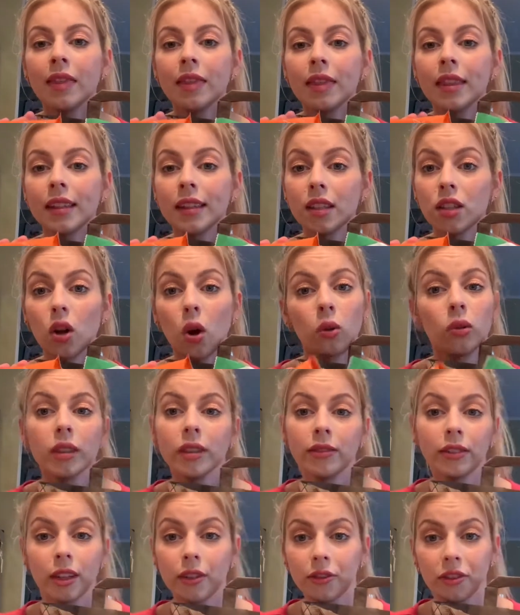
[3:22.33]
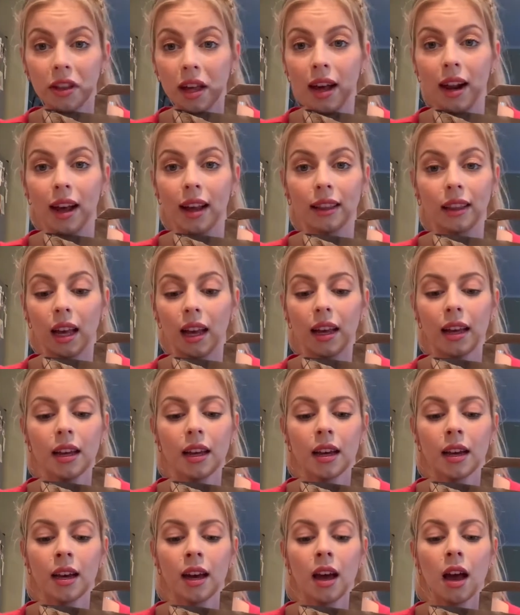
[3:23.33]
This is the only flavor that I like.
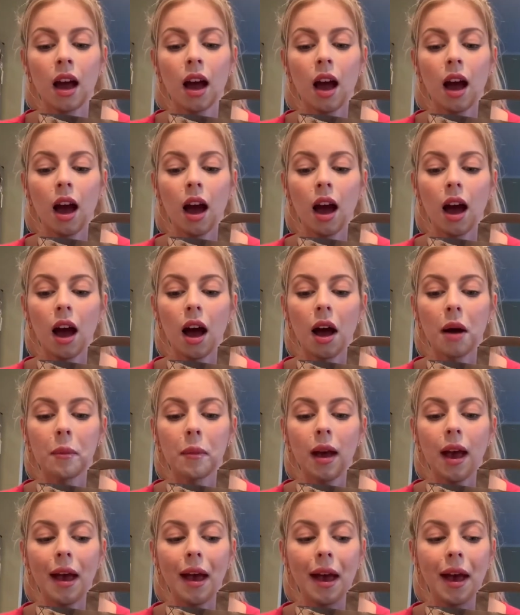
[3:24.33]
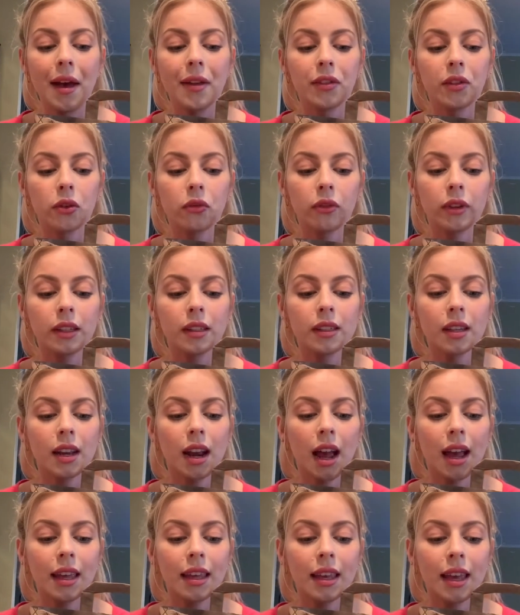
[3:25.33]
Um, and the reason
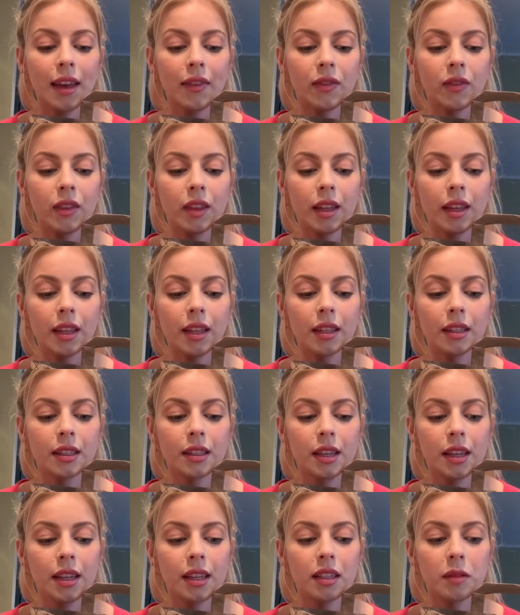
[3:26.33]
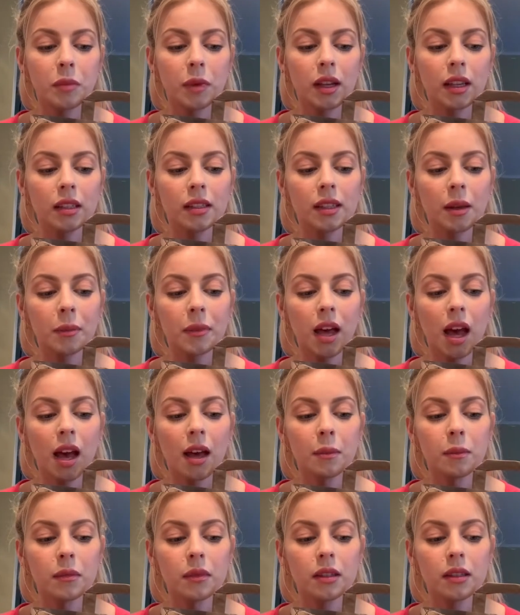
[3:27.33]
I get these is because
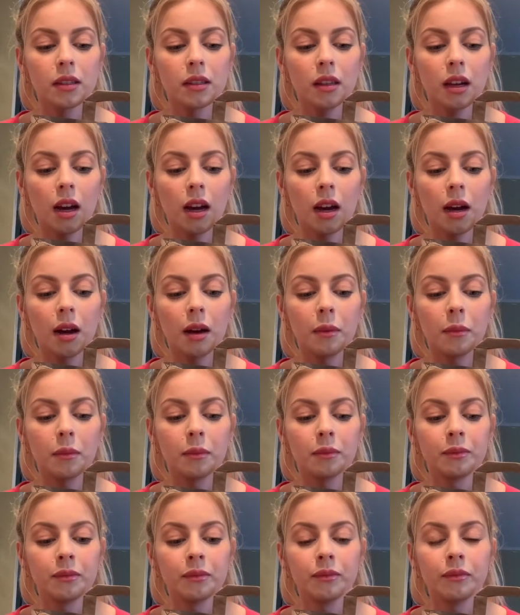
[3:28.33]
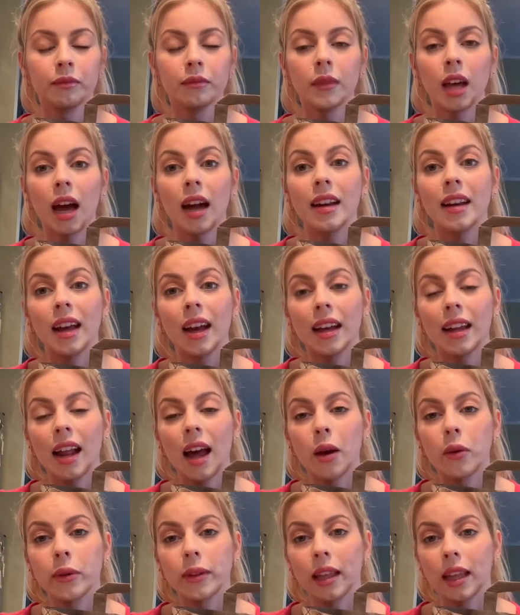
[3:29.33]
sometimes um, at night
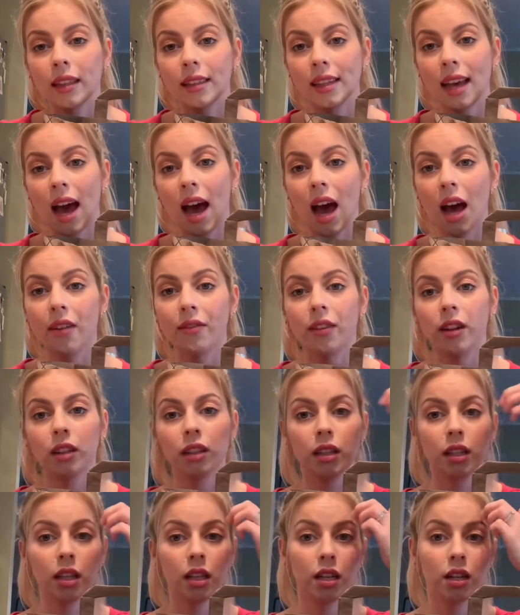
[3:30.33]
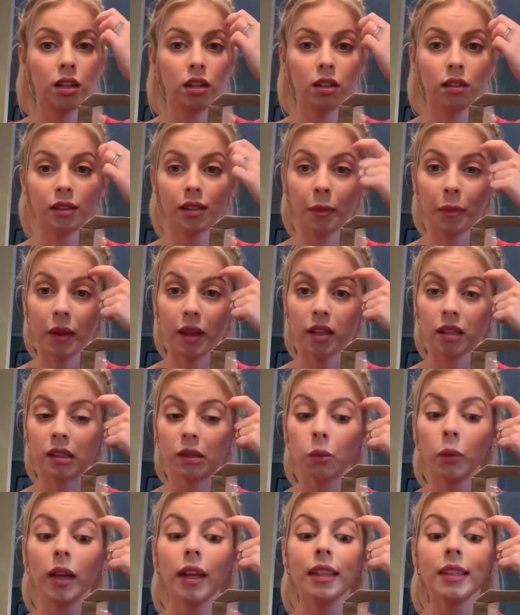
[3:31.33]
I would like to have a little something
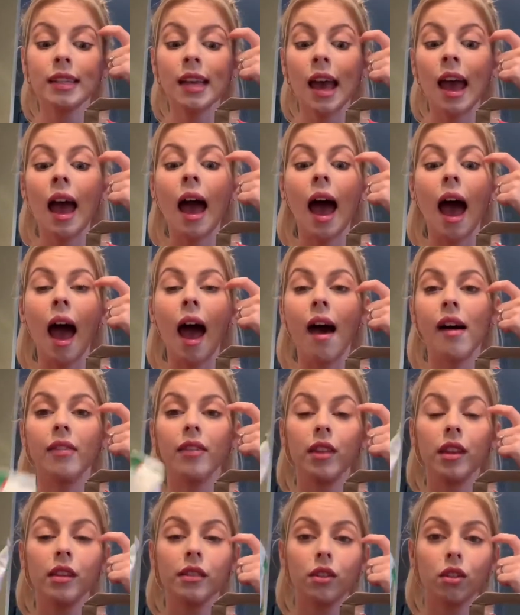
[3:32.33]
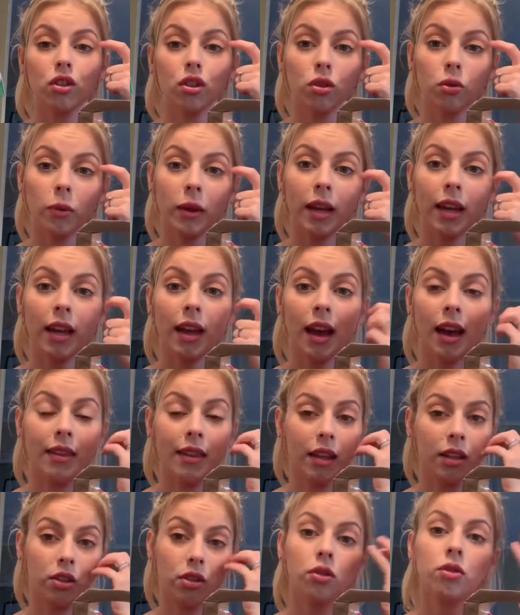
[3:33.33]
sweet. And these are sweet and
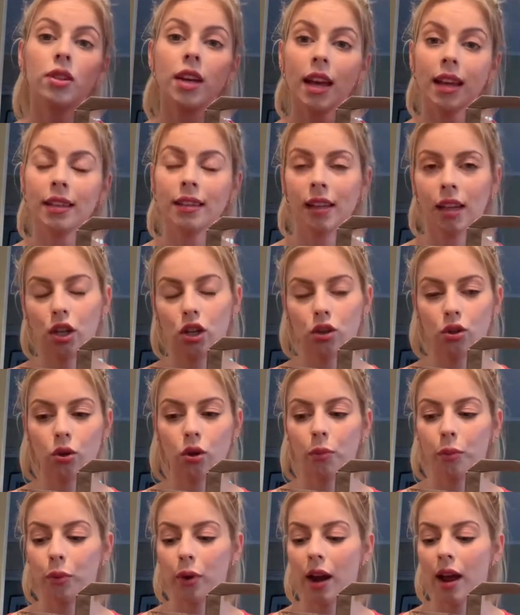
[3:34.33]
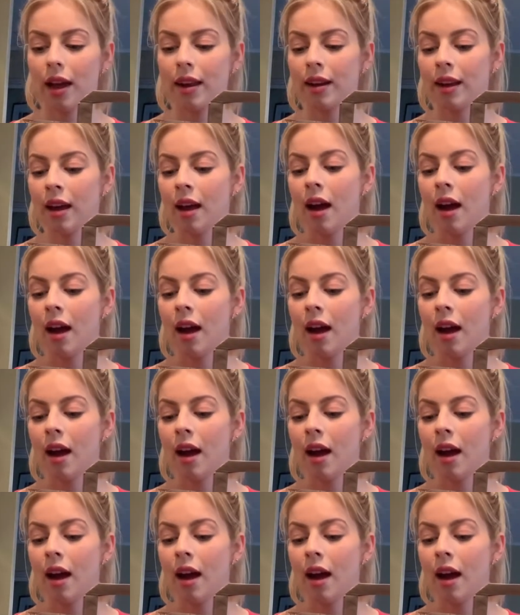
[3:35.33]
they do taste like shortbread.